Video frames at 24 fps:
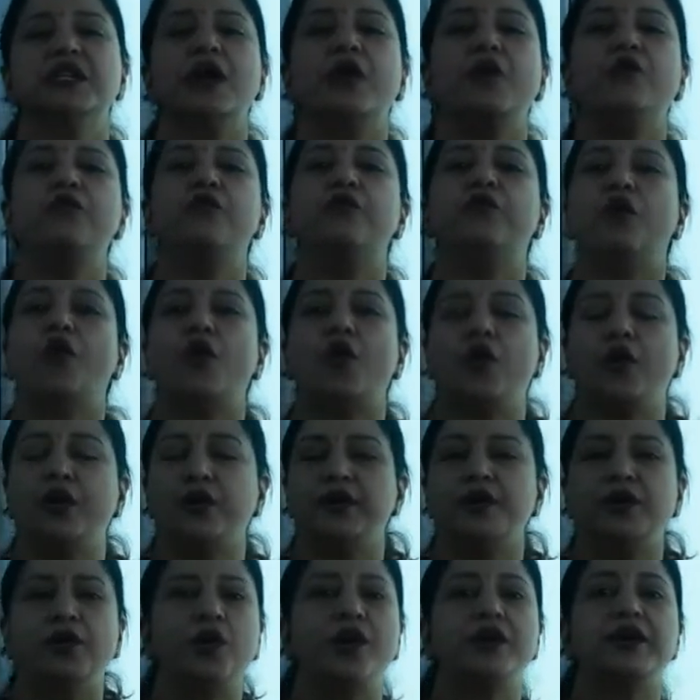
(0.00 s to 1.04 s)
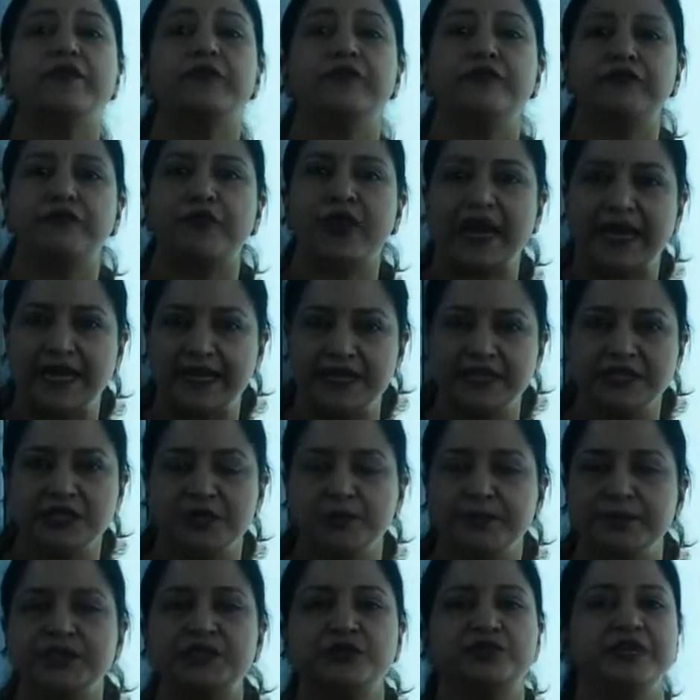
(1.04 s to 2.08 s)
a war or a fight
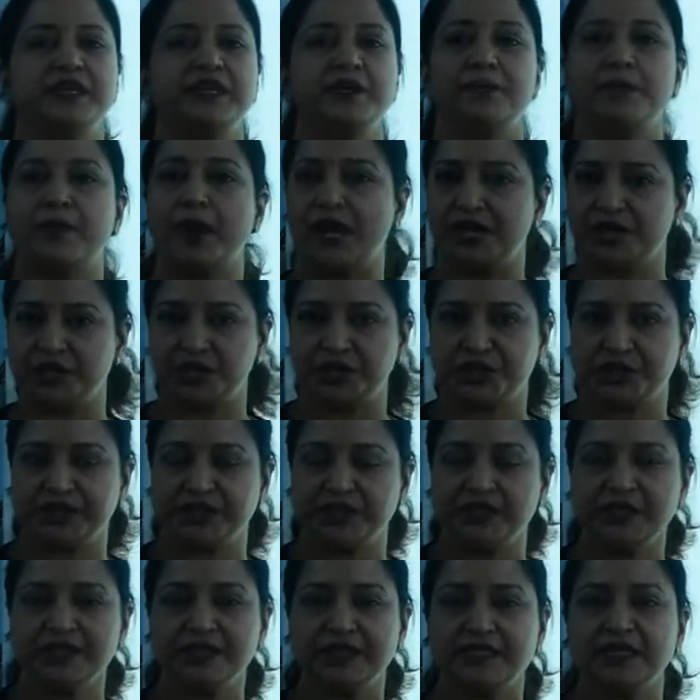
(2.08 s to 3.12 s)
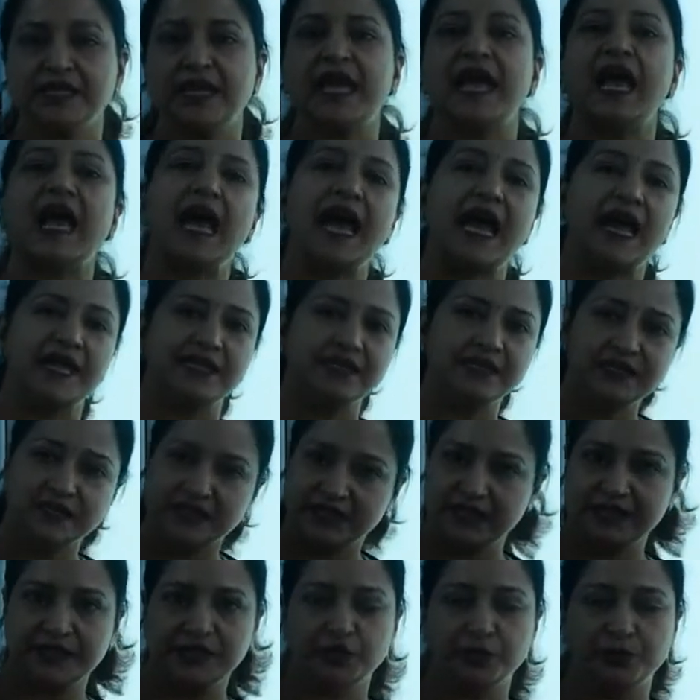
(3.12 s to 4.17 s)
between Martians and
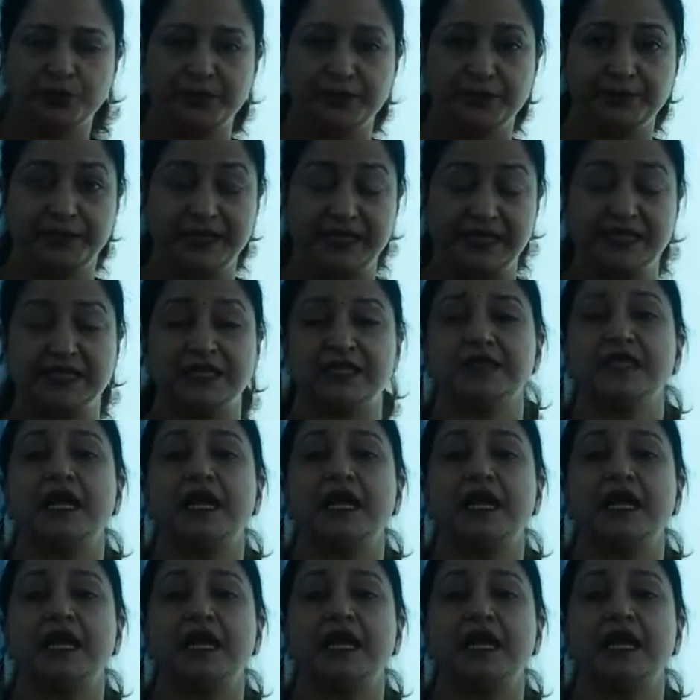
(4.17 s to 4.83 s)
human beings.